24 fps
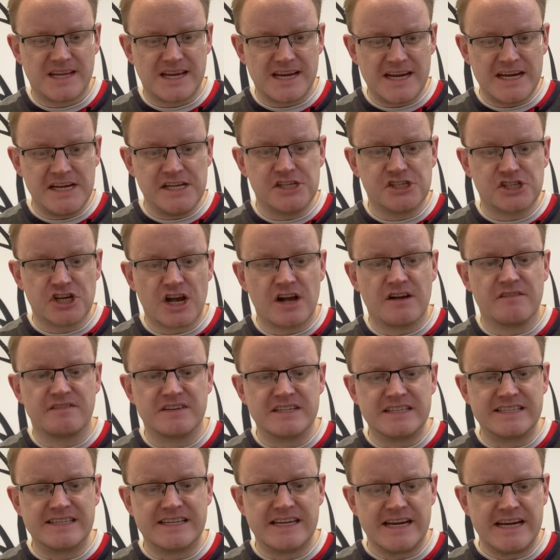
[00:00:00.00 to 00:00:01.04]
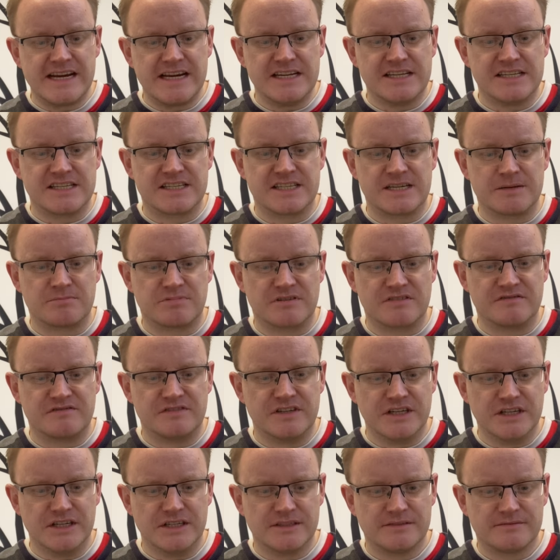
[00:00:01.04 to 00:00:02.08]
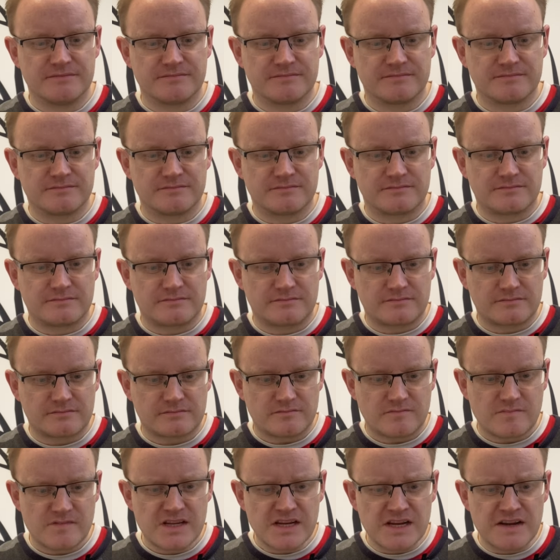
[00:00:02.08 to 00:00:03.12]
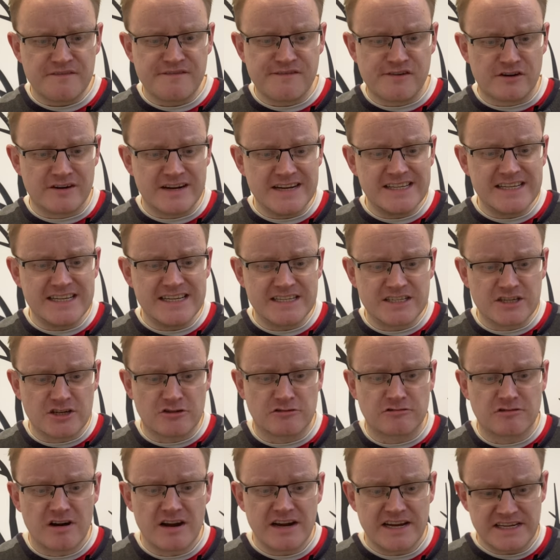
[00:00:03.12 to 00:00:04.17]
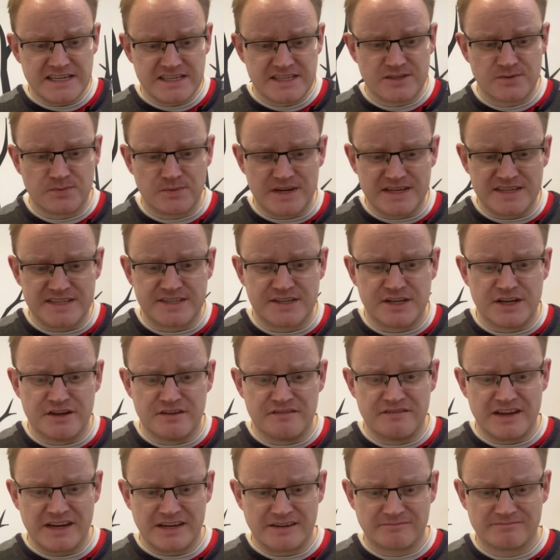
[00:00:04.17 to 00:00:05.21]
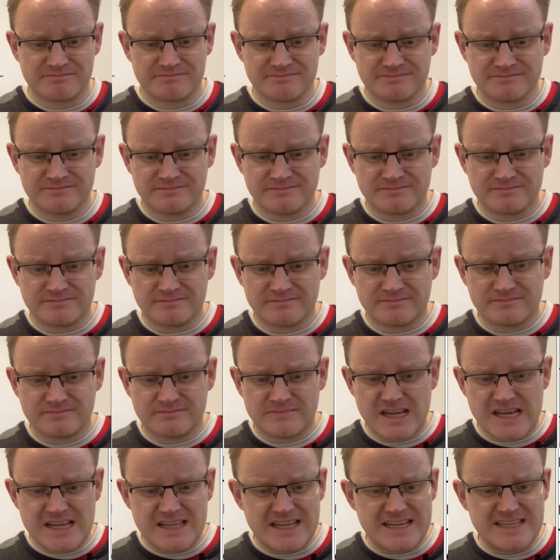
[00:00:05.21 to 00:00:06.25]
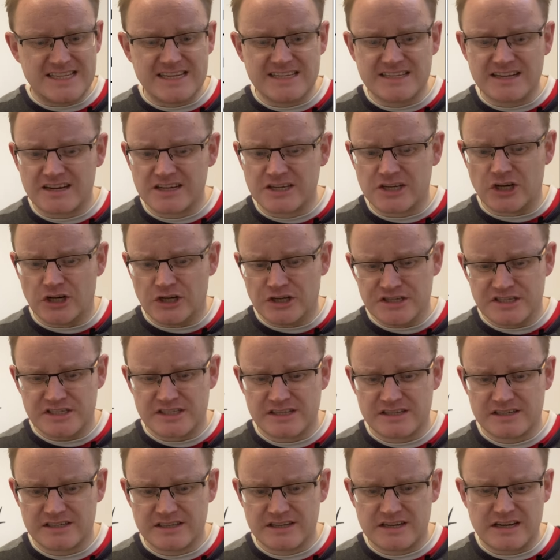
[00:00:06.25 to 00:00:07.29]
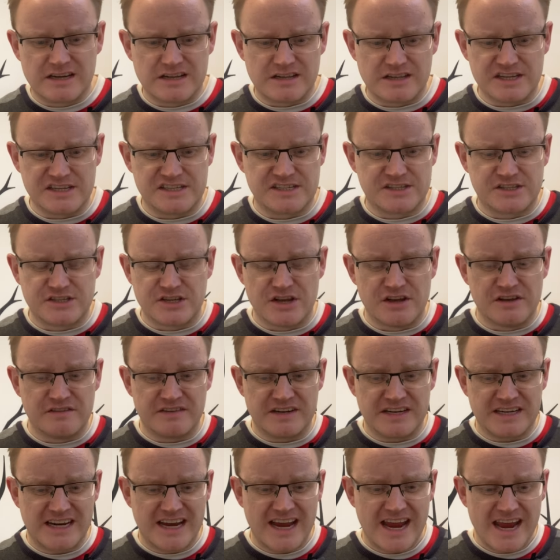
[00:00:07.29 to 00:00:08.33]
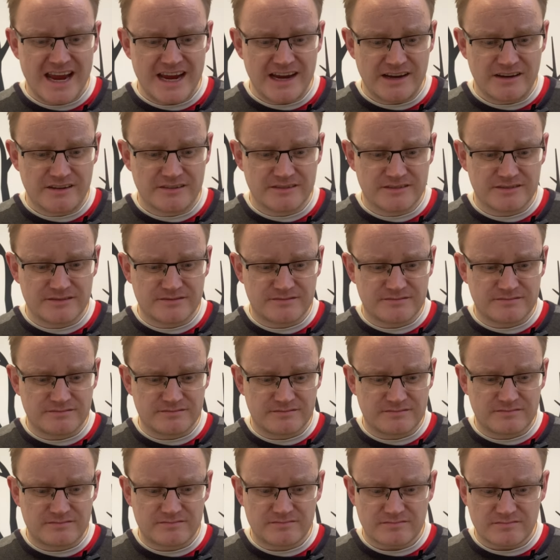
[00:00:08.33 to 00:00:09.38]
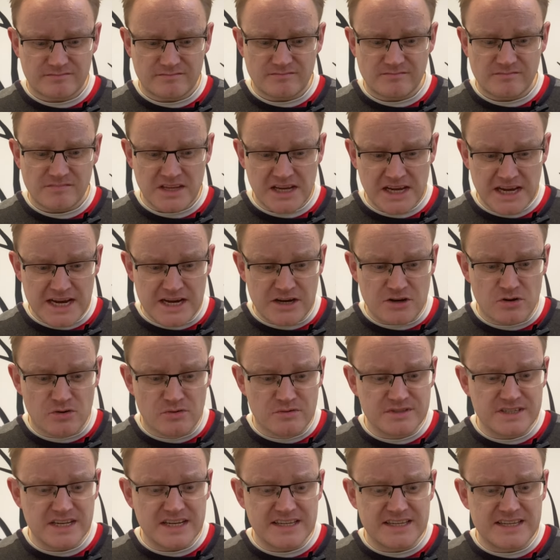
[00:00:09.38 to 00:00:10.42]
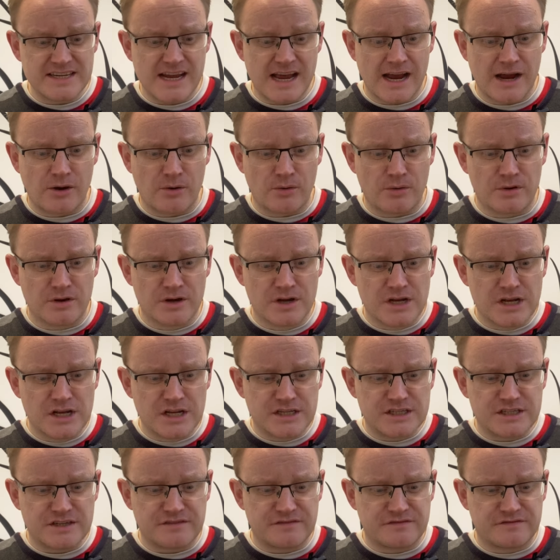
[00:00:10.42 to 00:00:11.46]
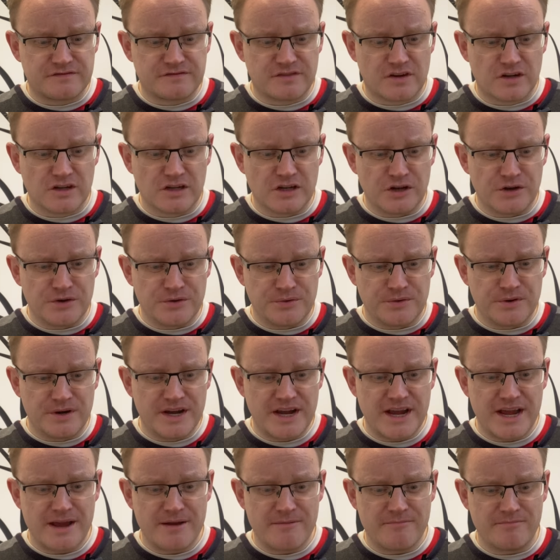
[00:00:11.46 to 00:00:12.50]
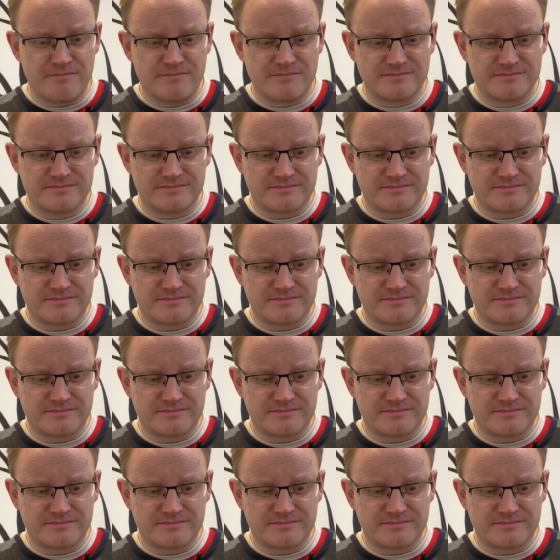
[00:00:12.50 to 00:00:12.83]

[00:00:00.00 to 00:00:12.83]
each other's needs to prefer. For it is Christ we're serving. This is our God, the servant king. He calls us now to follow him,